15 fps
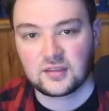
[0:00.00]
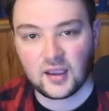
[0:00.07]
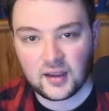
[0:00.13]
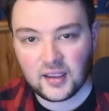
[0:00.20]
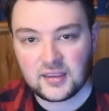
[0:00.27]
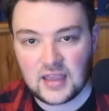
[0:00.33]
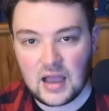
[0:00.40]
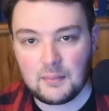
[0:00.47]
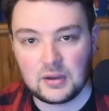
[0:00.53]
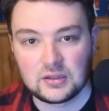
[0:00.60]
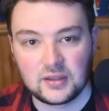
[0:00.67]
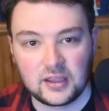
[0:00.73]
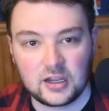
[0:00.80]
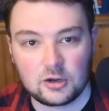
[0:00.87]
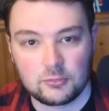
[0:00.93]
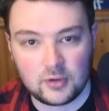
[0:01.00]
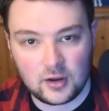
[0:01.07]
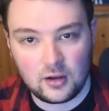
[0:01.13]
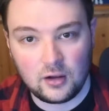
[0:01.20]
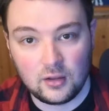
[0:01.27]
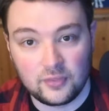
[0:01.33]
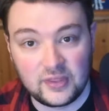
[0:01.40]
Takayama later
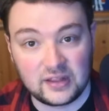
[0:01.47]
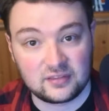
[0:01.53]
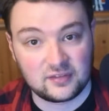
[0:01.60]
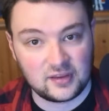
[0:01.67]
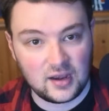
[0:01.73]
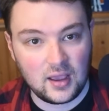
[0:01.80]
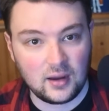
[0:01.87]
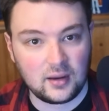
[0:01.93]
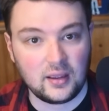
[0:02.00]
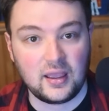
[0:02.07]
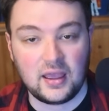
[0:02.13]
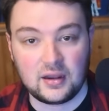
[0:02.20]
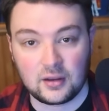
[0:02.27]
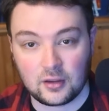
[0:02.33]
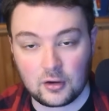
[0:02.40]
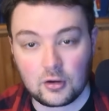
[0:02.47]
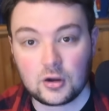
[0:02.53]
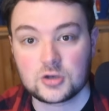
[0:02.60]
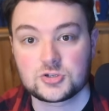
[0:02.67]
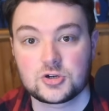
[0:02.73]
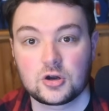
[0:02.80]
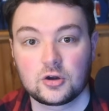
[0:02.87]
recalled that Tanaka had
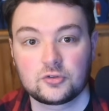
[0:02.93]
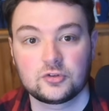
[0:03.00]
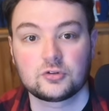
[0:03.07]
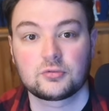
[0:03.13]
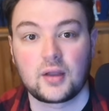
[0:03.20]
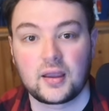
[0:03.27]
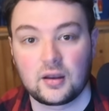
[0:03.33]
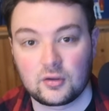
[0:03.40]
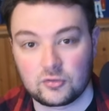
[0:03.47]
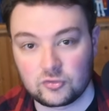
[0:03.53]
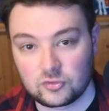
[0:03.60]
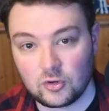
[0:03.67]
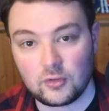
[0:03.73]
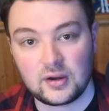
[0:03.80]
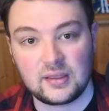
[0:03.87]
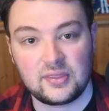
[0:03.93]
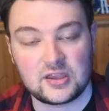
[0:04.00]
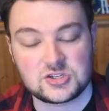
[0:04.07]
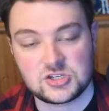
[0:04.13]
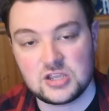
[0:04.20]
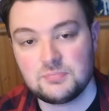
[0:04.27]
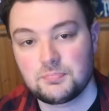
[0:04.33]
encouraged her to write a story that
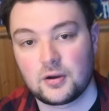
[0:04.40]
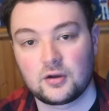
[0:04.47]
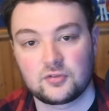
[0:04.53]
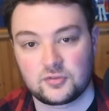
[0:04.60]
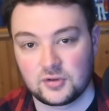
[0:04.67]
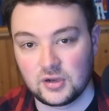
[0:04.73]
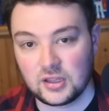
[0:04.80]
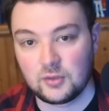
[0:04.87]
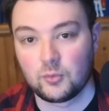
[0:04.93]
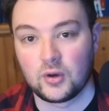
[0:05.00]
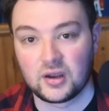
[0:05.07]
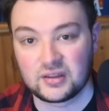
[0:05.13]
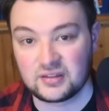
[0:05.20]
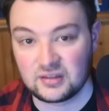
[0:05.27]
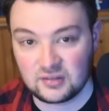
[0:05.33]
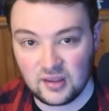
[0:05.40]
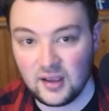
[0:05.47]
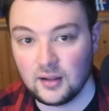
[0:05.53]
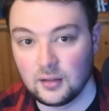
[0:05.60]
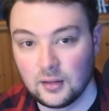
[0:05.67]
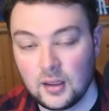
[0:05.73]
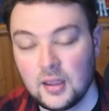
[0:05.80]
she personally wanted to
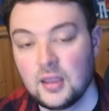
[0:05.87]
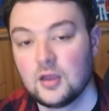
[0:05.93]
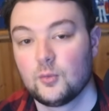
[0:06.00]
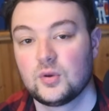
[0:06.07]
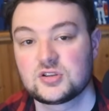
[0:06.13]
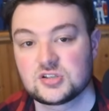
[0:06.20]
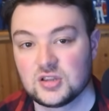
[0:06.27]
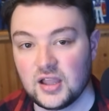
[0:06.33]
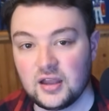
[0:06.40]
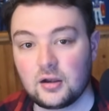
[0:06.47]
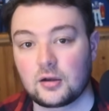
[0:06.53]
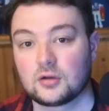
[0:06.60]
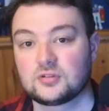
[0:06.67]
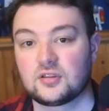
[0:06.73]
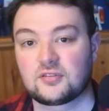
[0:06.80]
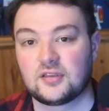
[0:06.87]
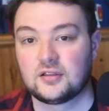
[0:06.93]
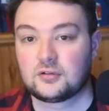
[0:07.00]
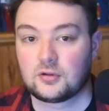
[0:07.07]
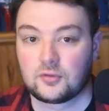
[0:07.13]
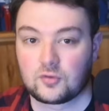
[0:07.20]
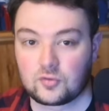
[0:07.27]
tell, which led her to
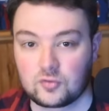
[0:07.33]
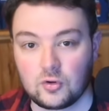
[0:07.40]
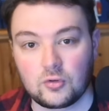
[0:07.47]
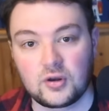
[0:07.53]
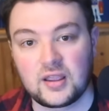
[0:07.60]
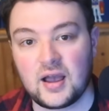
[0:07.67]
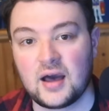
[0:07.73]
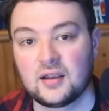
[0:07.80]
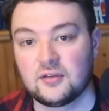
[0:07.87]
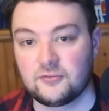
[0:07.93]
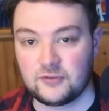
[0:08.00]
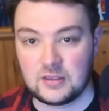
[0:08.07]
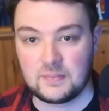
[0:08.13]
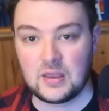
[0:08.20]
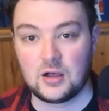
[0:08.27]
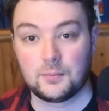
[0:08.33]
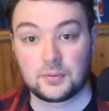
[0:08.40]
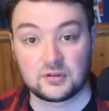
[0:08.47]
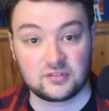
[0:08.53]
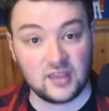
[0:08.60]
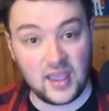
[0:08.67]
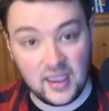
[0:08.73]
center the story on a female
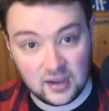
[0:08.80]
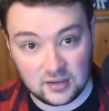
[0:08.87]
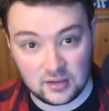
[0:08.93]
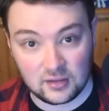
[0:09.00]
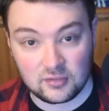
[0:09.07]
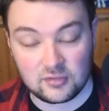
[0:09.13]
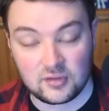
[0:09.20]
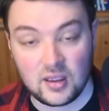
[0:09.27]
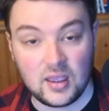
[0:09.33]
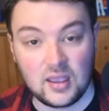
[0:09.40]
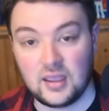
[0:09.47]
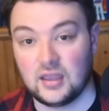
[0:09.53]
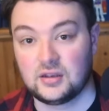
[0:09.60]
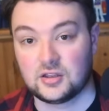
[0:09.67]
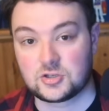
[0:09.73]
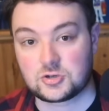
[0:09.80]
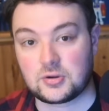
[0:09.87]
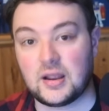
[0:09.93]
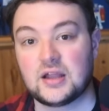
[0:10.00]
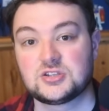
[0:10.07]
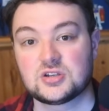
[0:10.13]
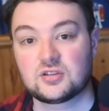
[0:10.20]
protagonist and a
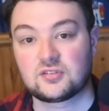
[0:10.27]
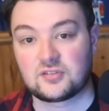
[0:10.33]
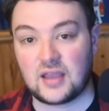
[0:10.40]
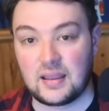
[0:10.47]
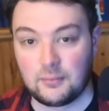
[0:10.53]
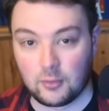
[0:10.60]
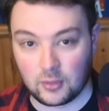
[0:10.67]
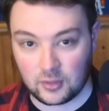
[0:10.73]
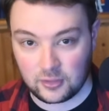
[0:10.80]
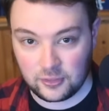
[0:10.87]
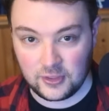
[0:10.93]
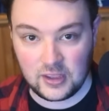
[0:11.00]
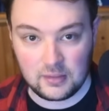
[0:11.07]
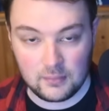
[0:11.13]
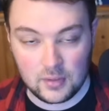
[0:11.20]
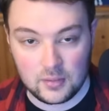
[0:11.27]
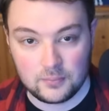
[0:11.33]
tragic cyborg theme.